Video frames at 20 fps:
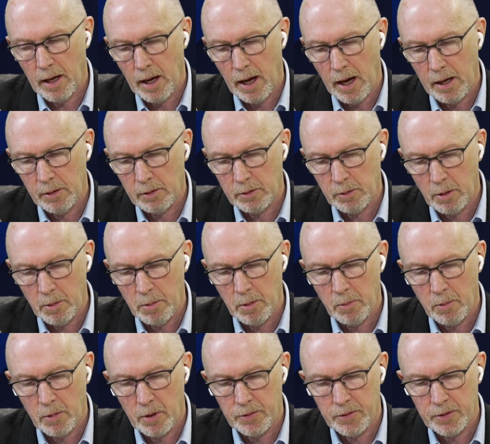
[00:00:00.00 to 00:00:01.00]
I don't want to
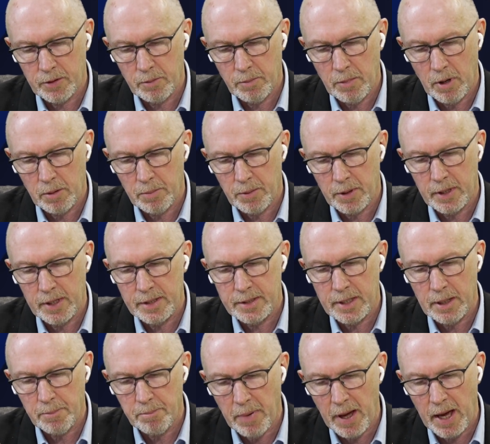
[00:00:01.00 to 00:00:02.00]
put words in your mouth, but is
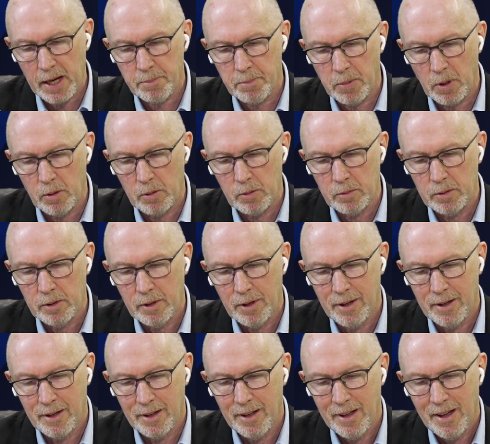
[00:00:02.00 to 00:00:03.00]
it a backbone
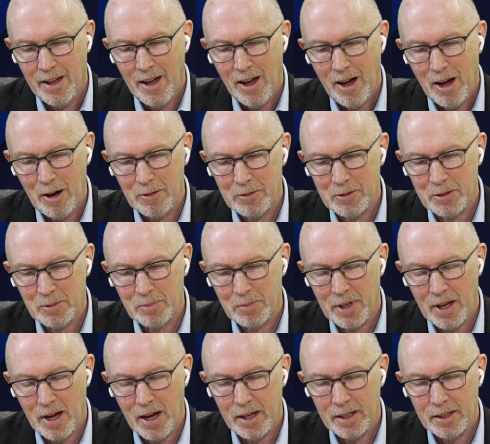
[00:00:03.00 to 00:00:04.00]
of
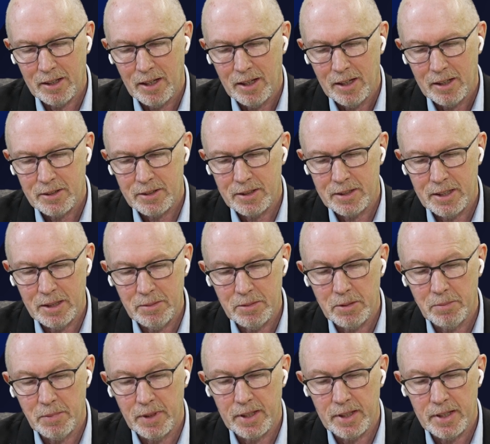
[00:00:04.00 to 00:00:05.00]
supply? Because it
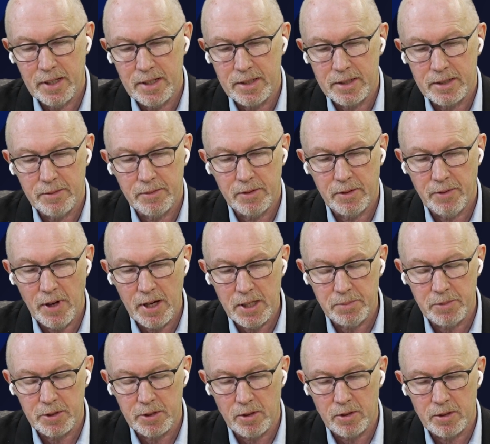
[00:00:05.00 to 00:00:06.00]
seems to me it is. If the
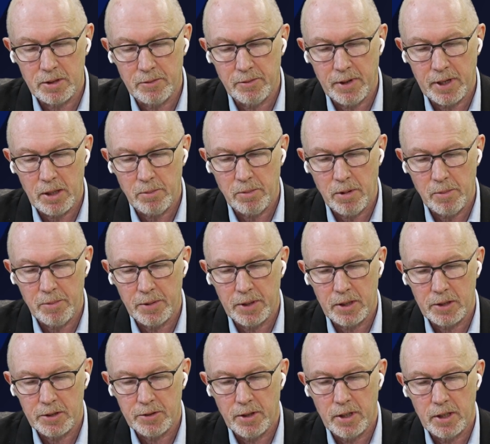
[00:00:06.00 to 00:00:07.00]
vast majority of rental property in
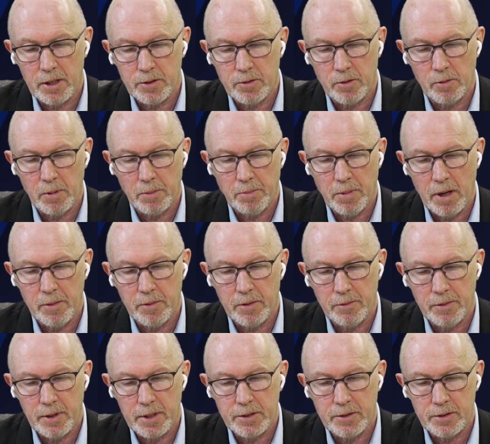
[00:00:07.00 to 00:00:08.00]
Australia is owned by private
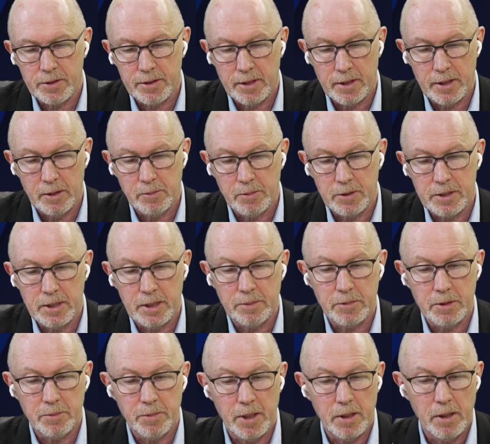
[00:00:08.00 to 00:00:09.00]
investors, then it would seem
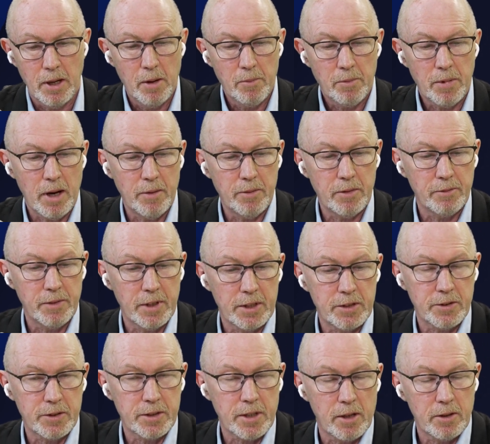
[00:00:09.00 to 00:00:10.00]
to me private
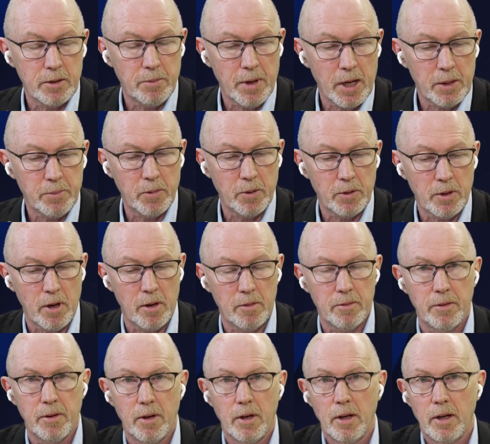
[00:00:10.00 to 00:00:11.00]
investors are the backbone
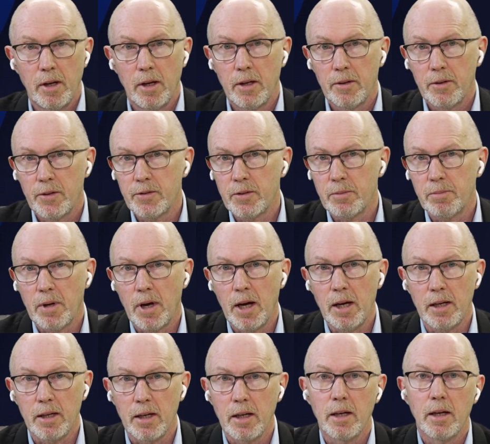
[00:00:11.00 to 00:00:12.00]
of the
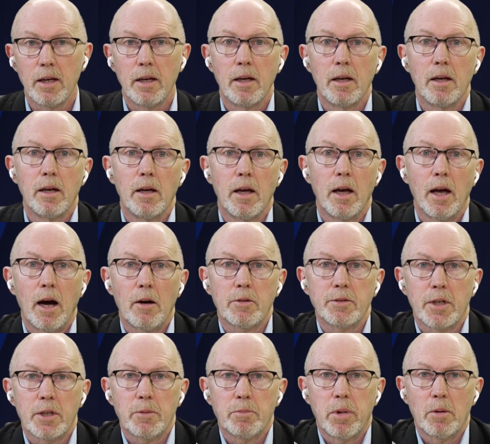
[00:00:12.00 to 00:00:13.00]
supply
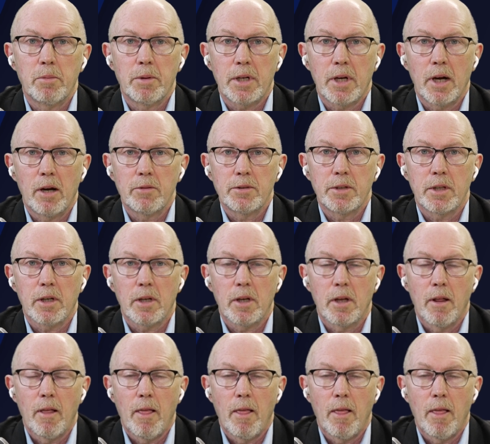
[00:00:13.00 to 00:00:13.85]
outside of public housing.